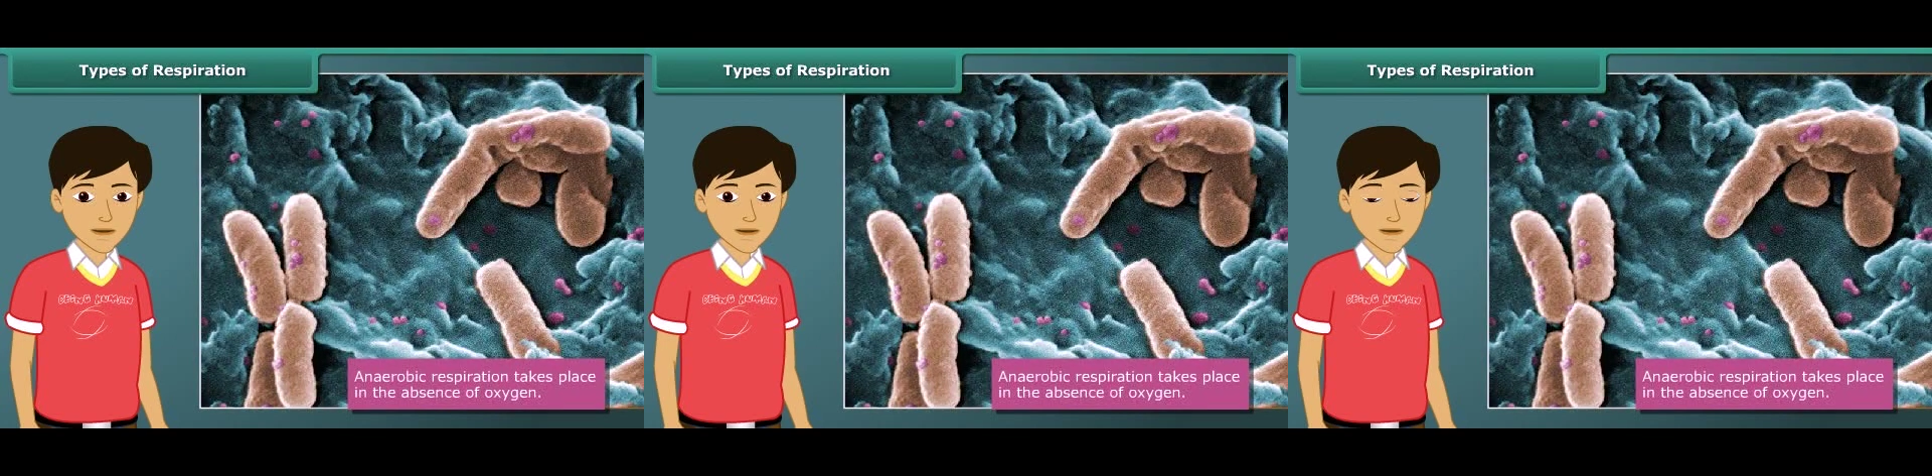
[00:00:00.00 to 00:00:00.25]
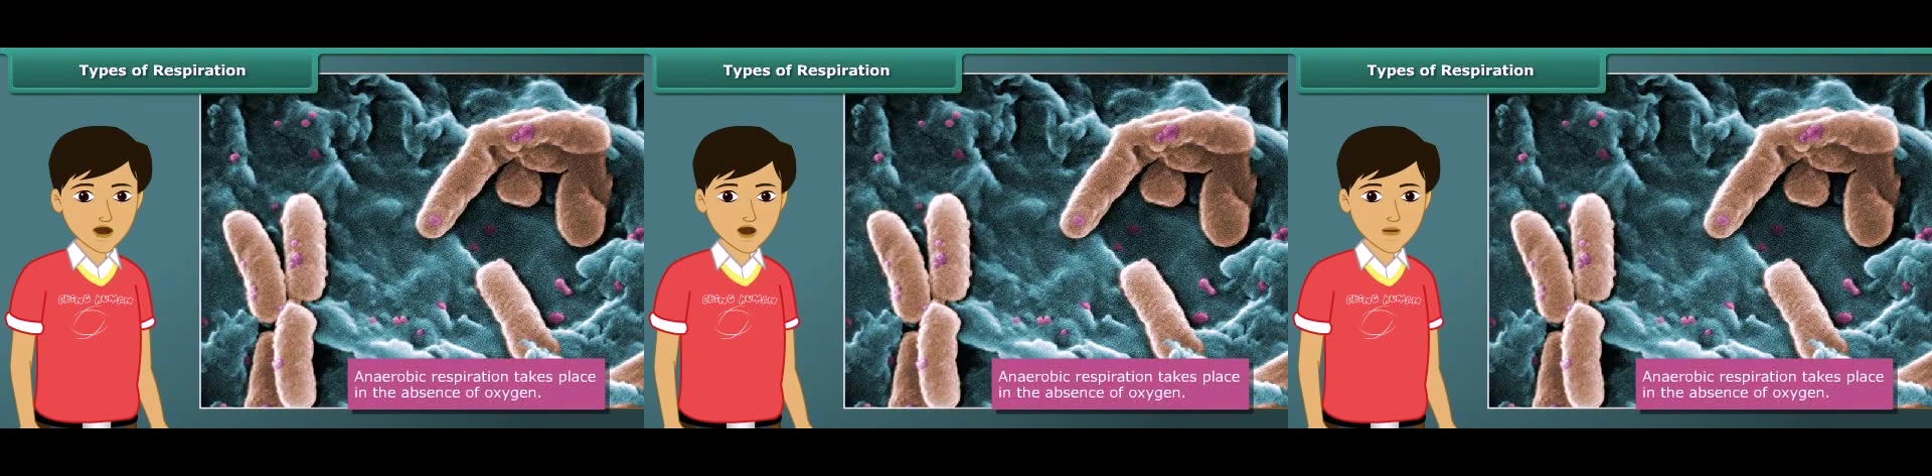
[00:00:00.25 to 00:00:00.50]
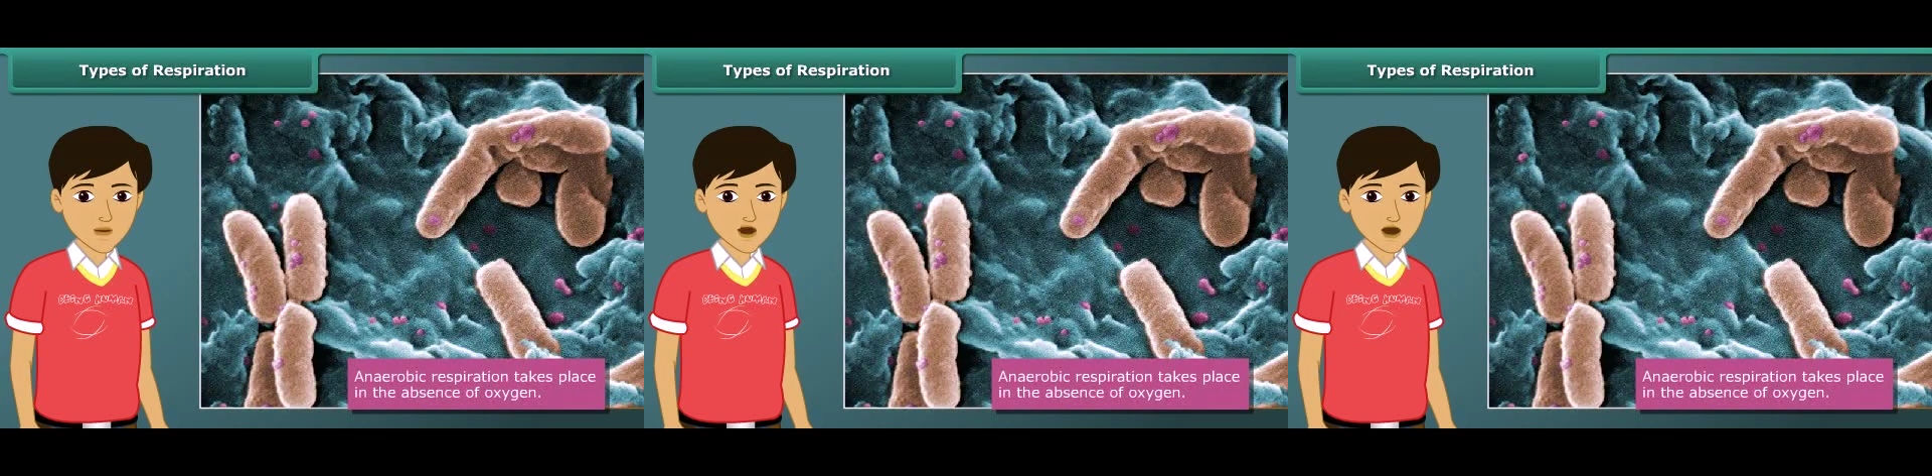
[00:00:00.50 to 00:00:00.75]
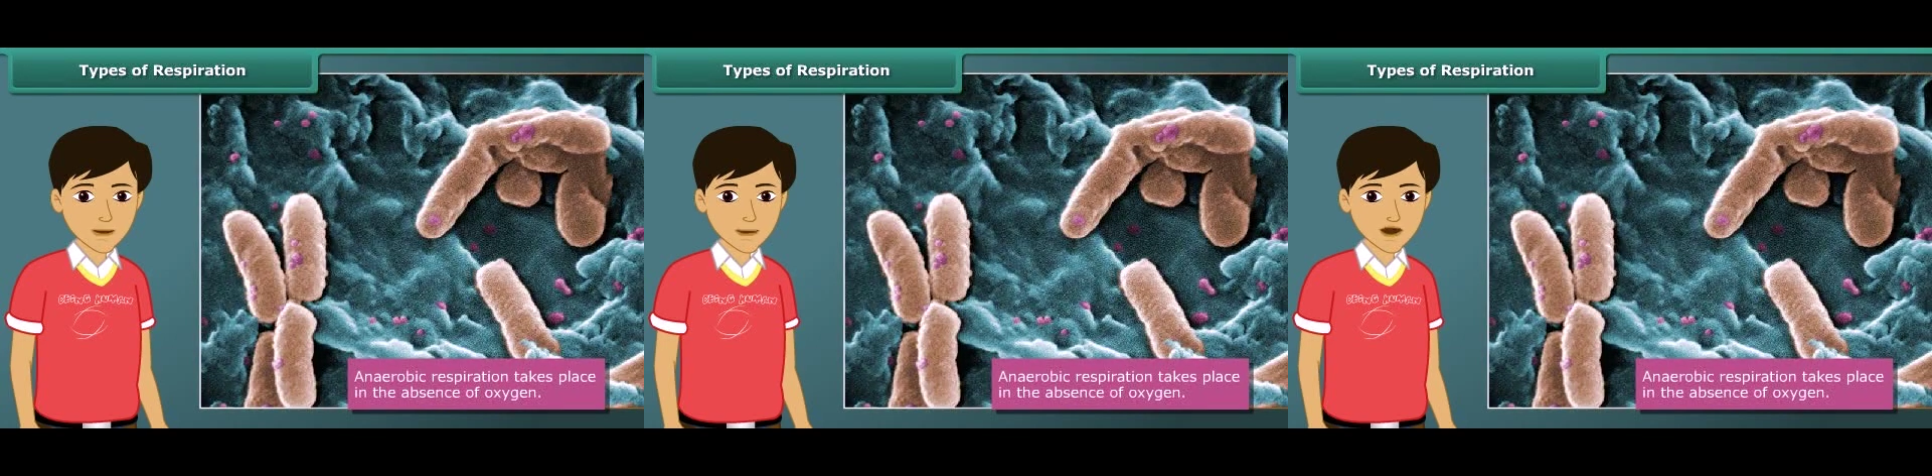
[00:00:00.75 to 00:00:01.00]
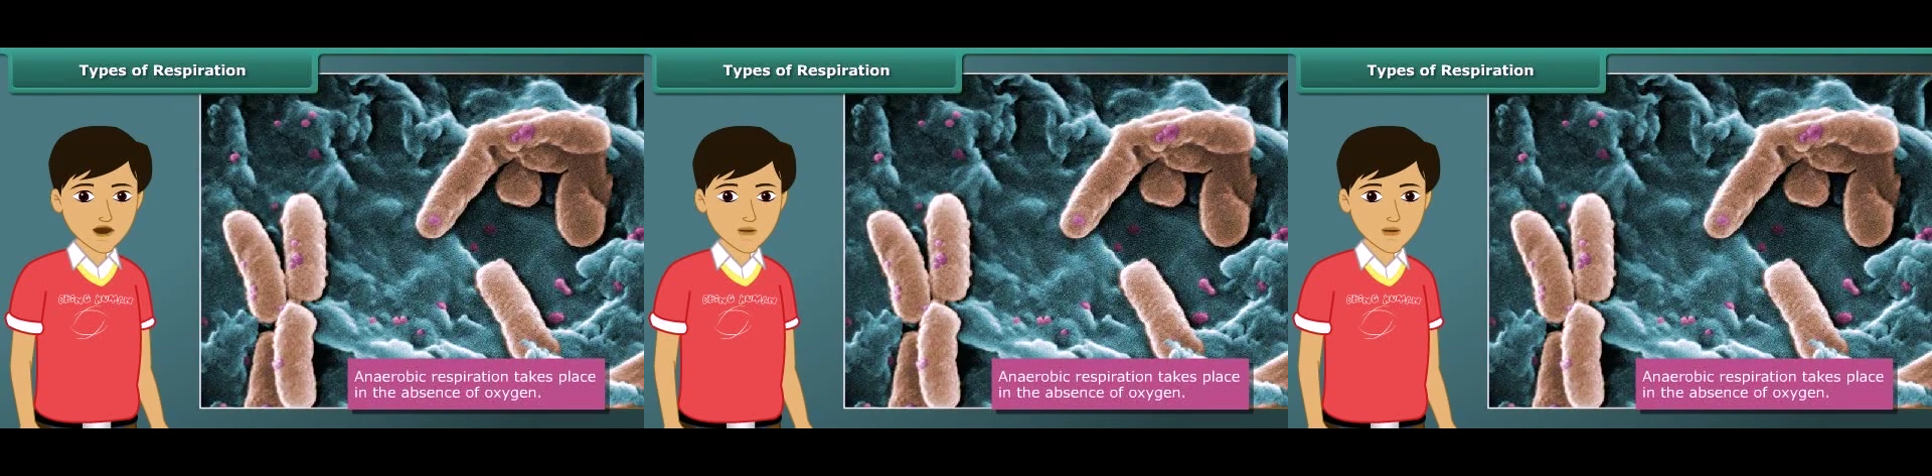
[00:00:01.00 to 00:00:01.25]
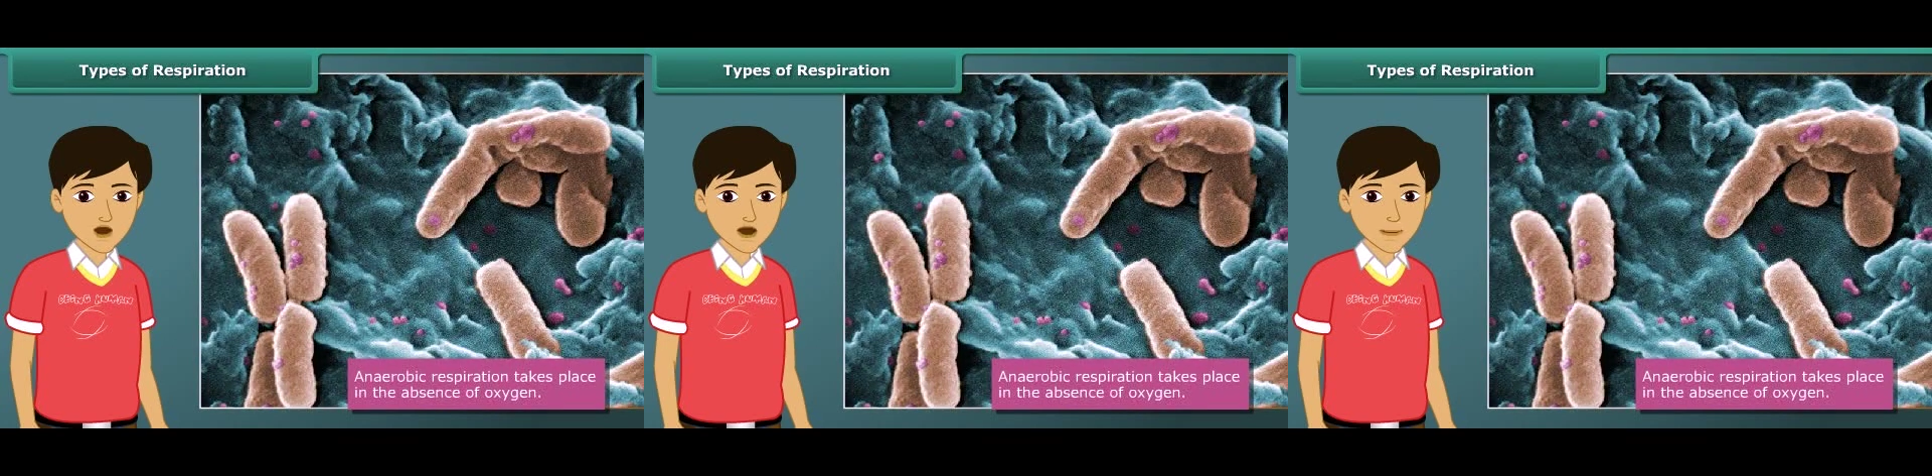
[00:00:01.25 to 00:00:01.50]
which takes place in the